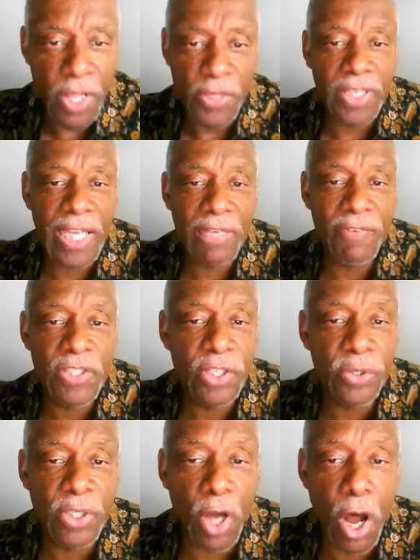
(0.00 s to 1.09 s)
The king of
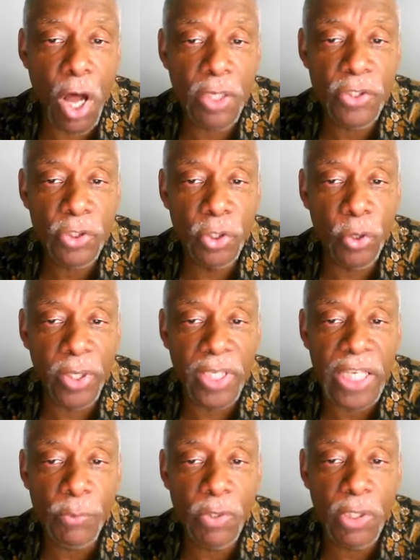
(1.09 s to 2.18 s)
Assyria in all his glory,
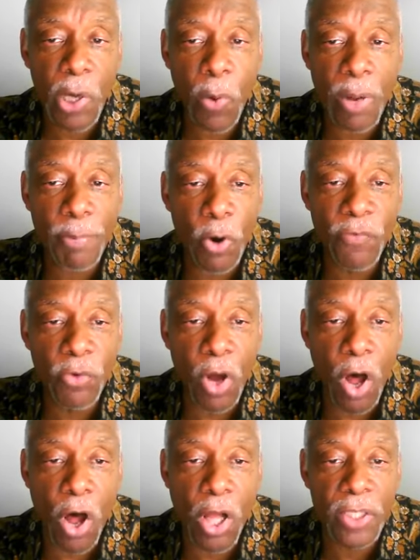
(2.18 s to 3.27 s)
he will go up over
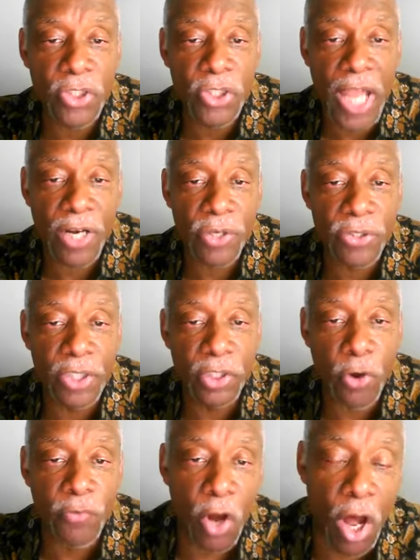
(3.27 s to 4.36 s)
all his channels and go
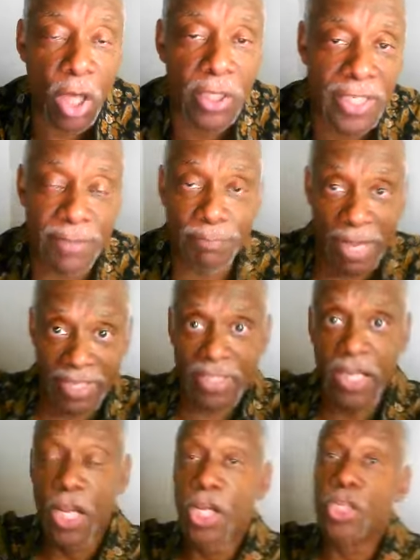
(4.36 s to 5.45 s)
over all his banks."
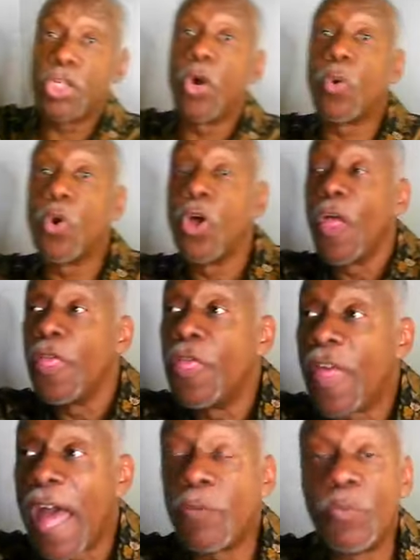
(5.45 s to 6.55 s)
So
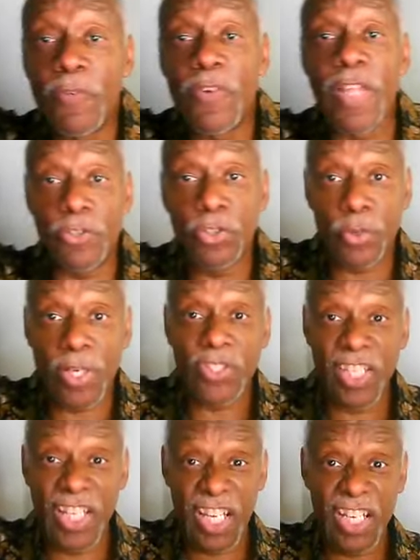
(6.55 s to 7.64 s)
that river that you're
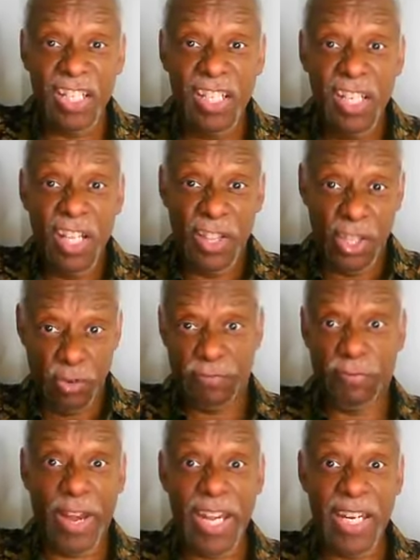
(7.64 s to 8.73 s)
trusting in,
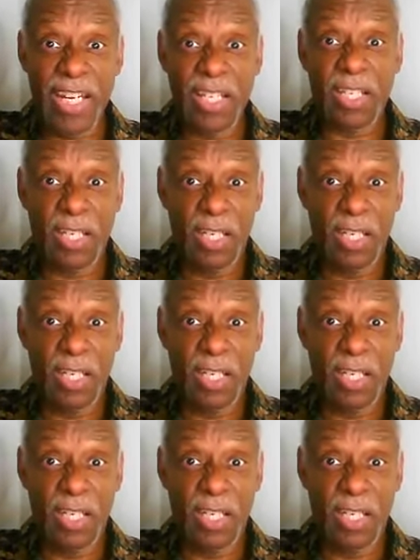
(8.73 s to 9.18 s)
Euphrates,